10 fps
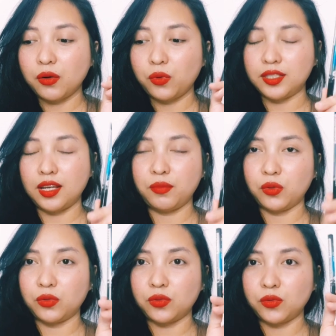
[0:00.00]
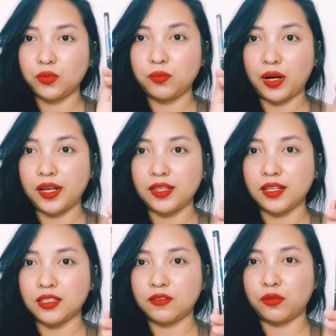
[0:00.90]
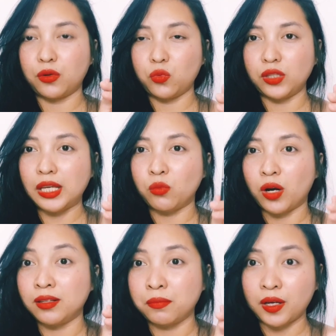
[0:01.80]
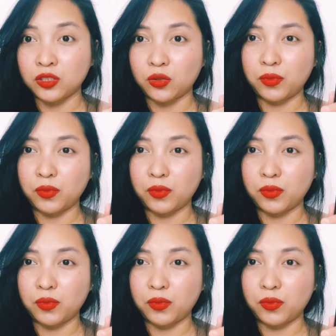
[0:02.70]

was able to buy this for only 1 peso